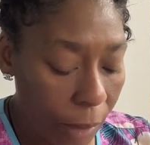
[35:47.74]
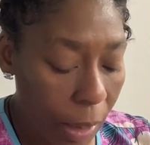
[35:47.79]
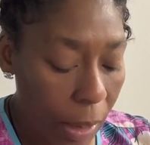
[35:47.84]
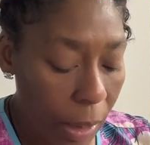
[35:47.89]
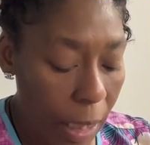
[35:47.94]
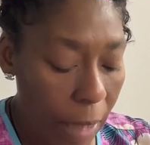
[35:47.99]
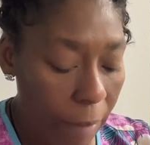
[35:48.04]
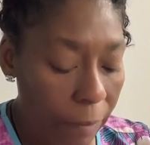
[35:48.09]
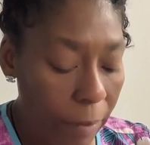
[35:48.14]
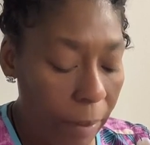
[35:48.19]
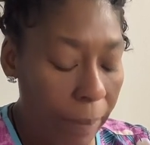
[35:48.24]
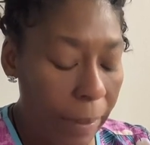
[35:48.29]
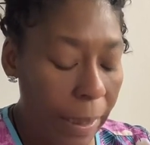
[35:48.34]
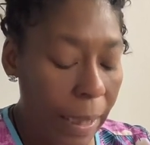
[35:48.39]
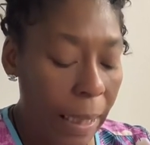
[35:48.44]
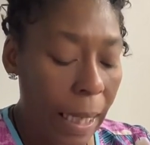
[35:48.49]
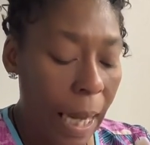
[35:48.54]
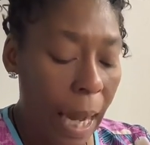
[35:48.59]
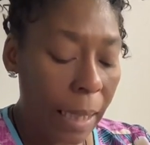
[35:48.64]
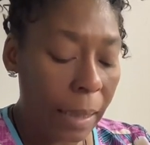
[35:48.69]
You're definitely
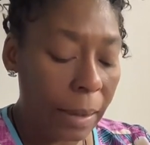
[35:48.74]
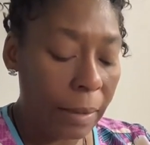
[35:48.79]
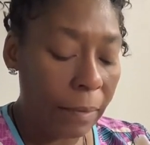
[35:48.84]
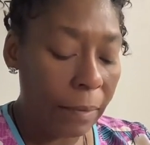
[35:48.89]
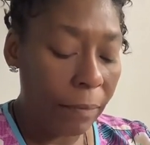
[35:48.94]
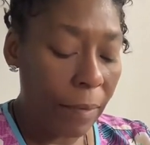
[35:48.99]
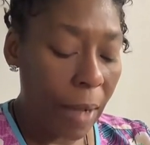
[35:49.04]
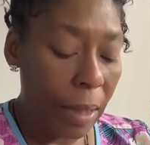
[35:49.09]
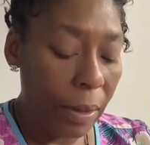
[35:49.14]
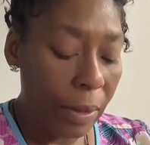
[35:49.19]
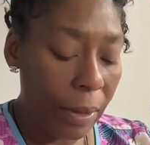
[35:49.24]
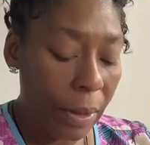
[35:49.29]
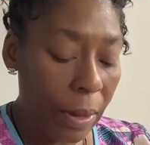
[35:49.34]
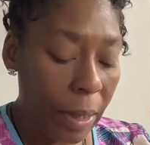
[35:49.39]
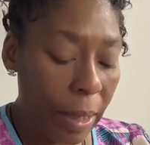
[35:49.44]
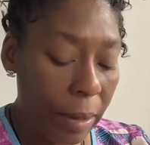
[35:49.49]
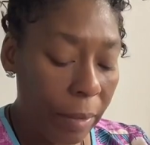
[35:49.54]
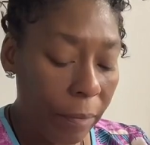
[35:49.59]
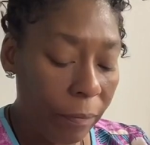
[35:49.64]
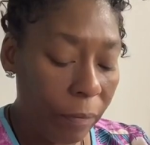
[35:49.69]
being guided to follow your
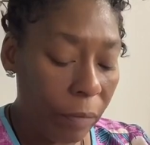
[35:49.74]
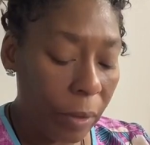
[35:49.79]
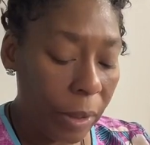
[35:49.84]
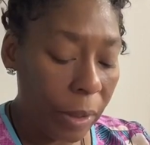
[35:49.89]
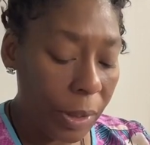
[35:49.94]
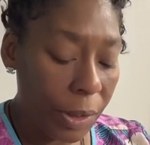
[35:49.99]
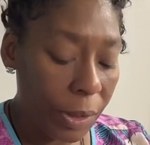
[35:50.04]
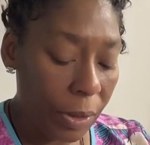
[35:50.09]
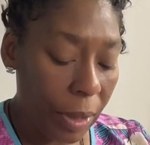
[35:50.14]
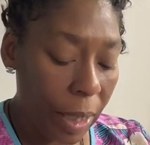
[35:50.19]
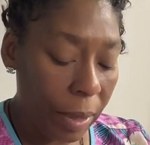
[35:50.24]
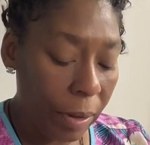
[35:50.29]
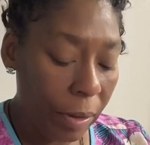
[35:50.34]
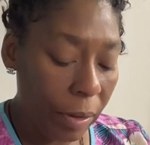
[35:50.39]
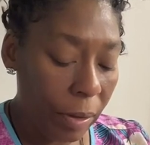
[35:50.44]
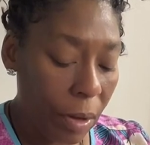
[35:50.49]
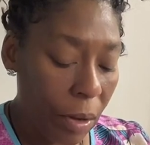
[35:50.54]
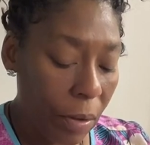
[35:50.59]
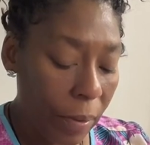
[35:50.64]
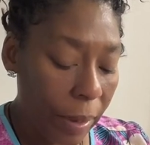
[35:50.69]
inner voice, your inner
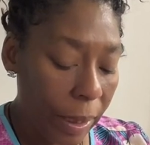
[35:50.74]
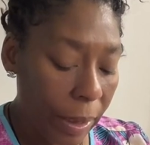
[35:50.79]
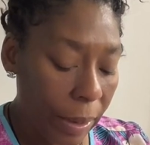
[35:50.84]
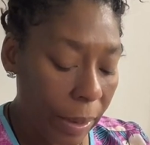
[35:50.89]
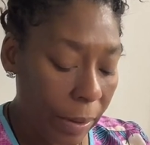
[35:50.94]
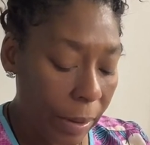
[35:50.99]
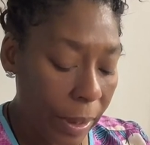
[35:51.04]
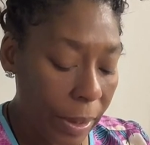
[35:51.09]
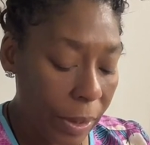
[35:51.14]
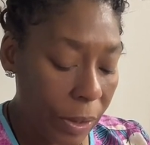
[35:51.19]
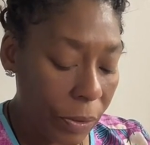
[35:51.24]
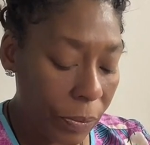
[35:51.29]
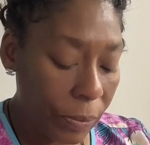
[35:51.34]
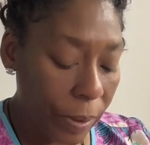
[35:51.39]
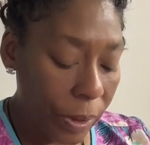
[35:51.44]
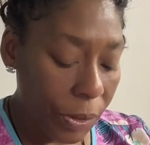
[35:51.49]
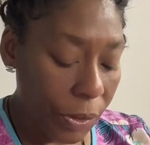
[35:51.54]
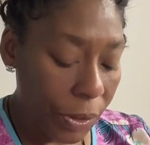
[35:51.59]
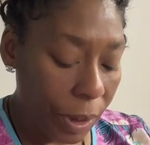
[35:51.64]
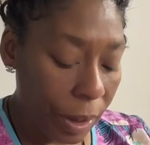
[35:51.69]
knowing, your
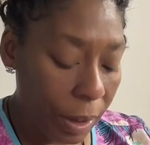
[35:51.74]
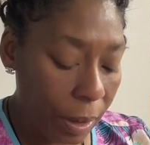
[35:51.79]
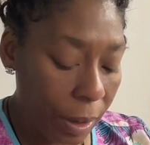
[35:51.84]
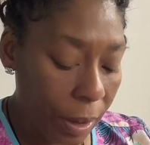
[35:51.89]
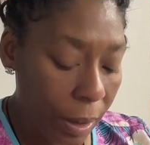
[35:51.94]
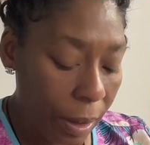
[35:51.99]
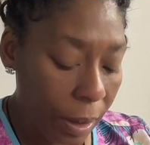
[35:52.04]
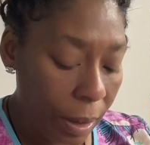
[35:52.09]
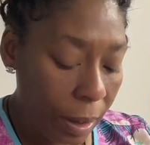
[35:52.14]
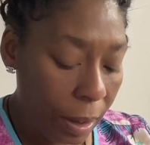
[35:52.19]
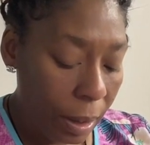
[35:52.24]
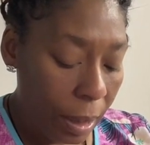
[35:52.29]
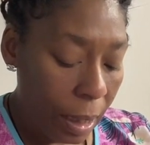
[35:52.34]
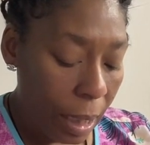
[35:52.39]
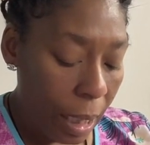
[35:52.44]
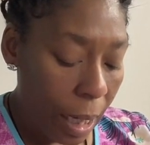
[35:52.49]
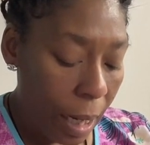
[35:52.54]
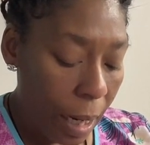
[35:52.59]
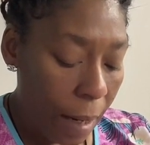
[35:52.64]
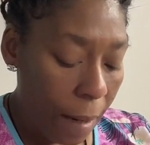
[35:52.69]
intuition.
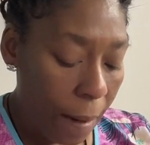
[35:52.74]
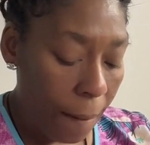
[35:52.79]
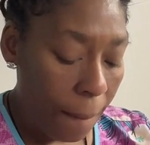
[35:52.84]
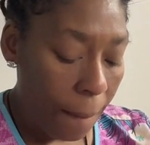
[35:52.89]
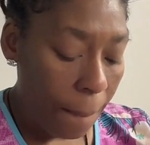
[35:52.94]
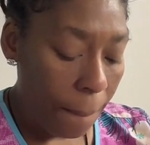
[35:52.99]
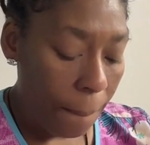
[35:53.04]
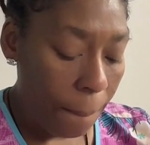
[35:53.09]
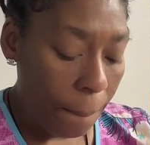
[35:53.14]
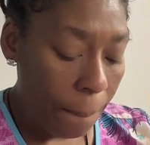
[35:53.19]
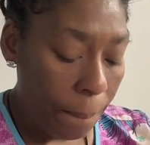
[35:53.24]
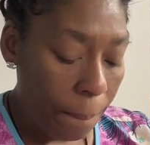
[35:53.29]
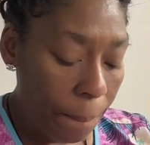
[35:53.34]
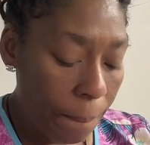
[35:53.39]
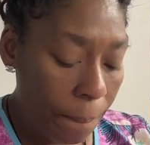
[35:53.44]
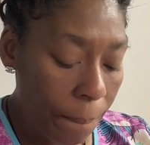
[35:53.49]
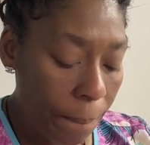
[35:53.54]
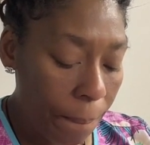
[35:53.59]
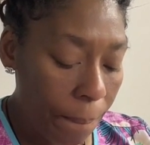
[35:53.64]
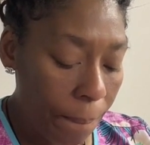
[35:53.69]

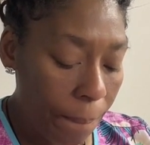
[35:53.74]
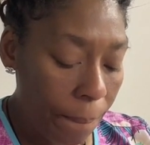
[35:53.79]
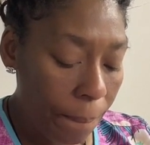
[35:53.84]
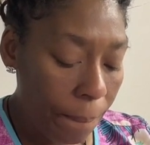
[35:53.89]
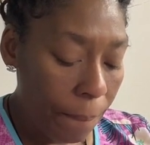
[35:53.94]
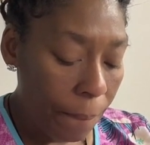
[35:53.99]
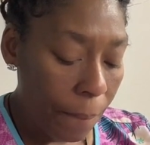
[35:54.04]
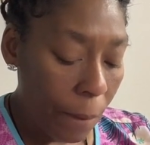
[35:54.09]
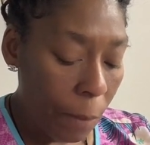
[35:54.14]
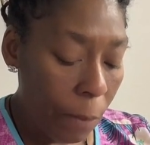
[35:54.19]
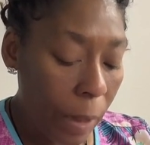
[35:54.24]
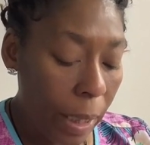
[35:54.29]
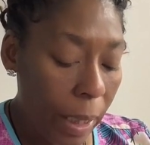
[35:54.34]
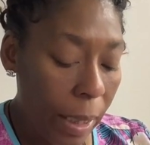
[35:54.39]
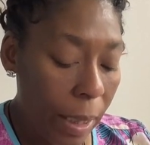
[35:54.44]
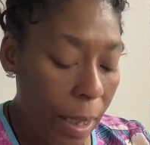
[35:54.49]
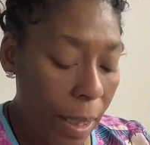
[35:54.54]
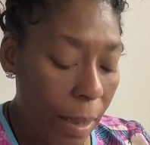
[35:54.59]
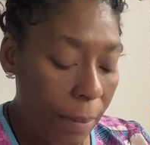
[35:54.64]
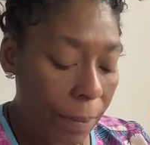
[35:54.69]
When it
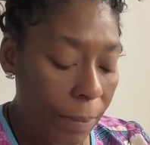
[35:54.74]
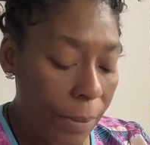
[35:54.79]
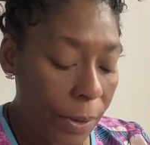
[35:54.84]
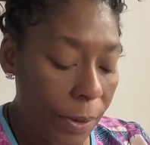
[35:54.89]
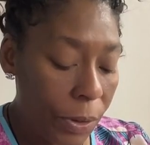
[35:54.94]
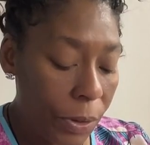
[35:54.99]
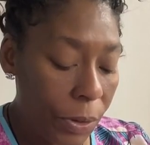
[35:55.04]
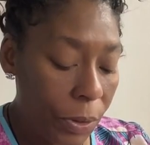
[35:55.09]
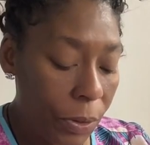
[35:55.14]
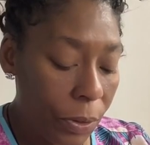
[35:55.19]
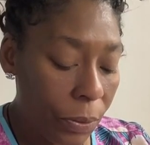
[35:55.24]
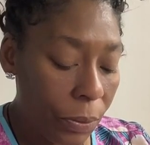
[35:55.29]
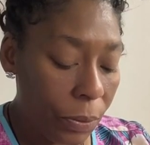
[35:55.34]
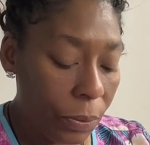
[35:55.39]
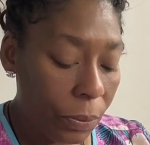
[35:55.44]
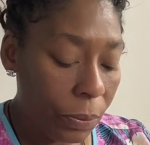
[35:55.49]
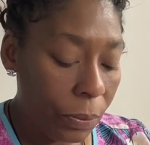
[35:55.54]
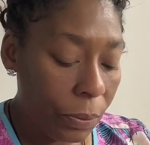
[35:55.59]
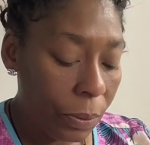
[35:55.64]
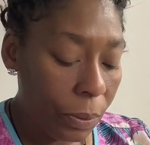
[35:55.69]
comes
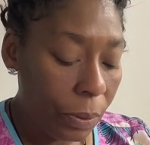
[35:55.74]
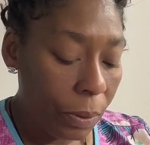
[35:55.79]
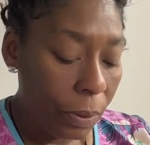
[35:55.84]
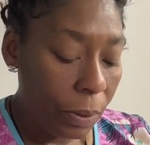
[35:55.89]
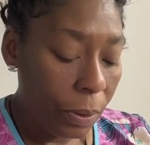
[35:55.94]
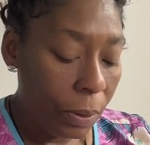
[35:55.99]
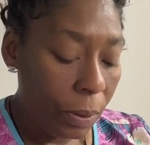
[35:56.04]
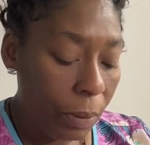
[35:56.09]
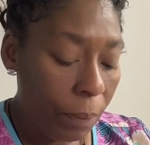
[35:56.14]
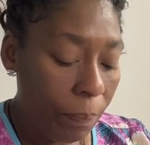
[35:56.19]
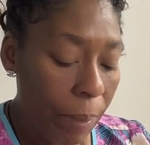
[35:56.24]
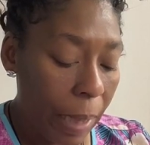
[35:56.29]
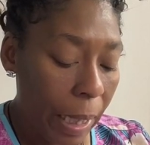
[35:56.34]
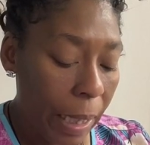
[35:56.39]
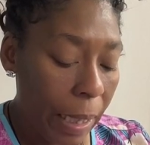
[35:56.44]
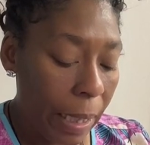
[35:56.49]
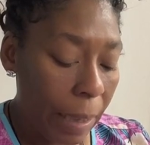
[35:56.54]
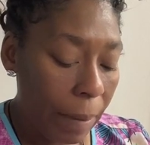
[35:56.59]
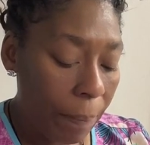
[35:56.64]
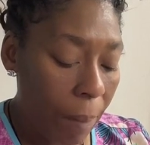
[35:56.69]
to
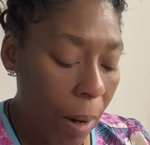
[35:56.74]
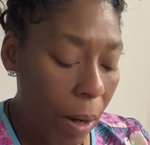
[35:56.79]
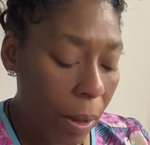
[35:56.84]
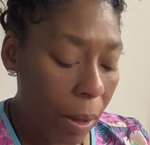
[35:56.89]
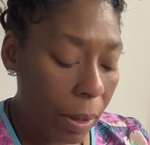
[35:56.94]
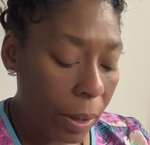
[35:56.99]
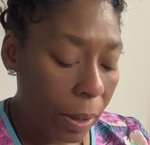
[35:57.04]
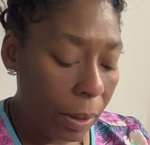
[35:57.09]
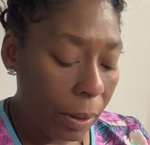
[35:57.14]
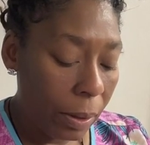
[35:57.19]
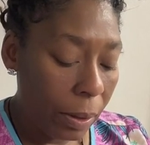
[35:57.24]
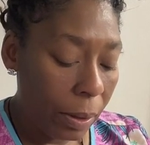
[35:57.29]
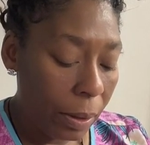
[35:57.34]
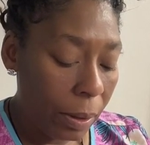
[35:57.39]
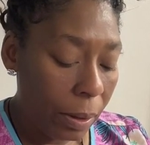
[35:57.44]
picking a partner.